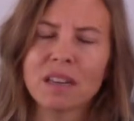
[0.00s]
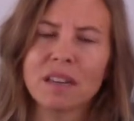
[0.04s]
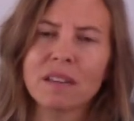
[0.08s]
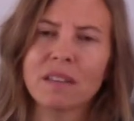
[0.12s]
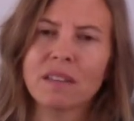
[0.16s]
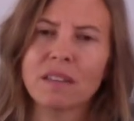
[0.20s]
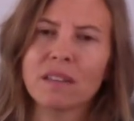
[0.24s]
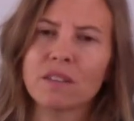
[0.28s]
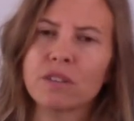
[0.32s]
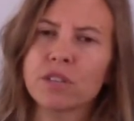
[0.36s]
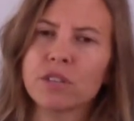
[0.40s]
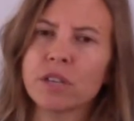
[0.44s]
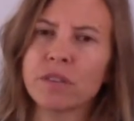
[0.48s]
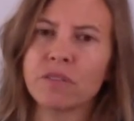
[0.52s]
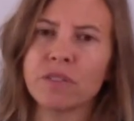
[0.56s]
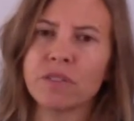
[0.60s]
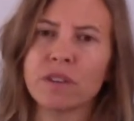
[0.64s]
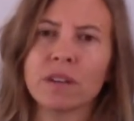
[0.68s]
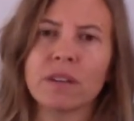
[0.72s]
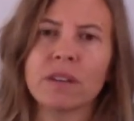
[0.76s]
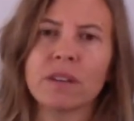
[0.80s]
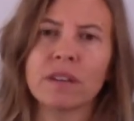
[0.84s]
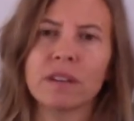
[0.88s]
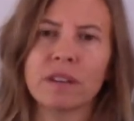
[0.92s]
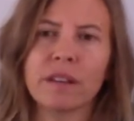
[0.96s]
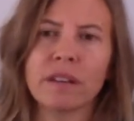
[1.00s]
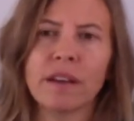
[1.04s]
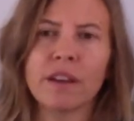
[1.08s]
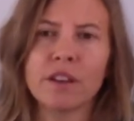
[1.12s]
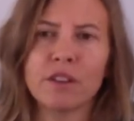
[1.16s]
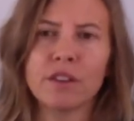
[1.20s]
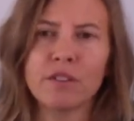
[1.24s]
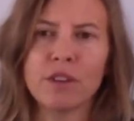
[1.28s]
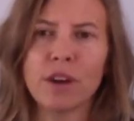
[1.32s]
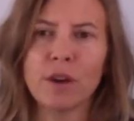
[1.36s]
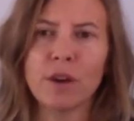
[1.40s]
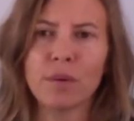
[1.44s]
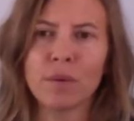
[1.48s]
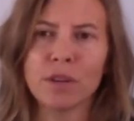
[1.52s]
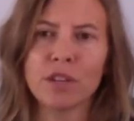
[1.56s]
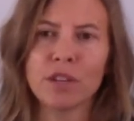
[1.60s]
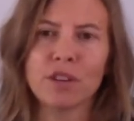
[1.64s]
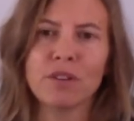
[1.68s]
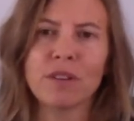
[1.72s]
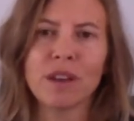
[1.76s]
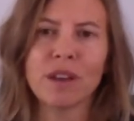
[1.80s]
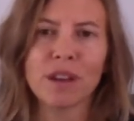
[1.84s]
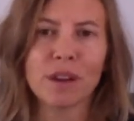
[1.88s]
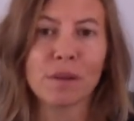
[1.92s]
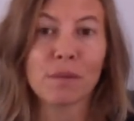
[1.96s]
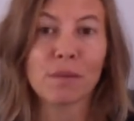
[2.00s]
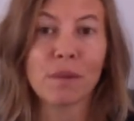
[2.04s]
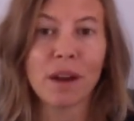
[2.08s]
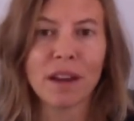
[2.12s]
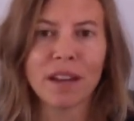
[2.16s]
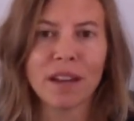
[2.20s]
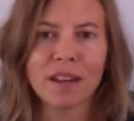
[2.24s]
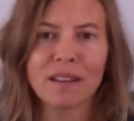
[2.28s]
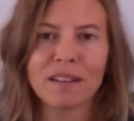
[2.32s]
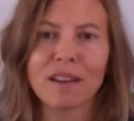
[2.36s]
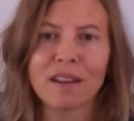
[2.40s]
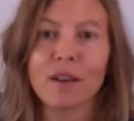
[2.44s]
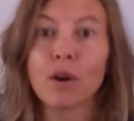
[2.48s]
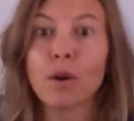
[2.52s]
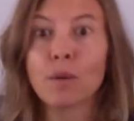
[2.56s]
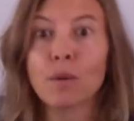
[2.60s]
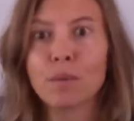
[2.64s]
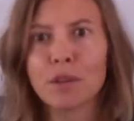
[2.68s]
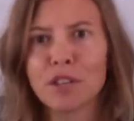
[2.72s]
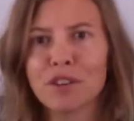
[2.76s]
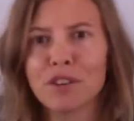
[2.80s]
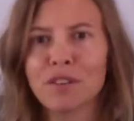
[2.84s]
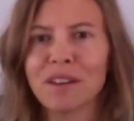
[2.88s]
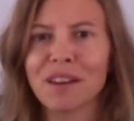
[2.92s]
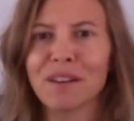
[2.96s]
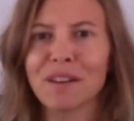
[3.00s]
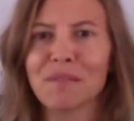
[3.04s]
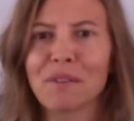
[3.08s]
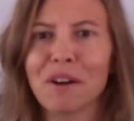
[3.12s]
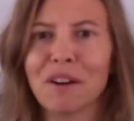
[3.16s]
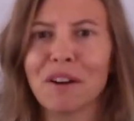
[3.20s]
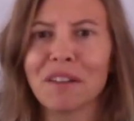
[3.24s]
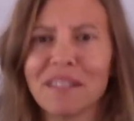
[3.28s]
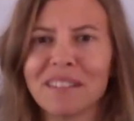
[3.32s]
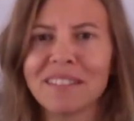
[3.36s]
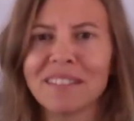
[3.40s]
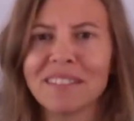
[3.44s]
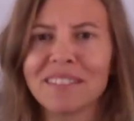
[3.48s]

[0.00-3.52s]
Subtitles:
And they'll definitely let you know when you get it right or when you get it wrong.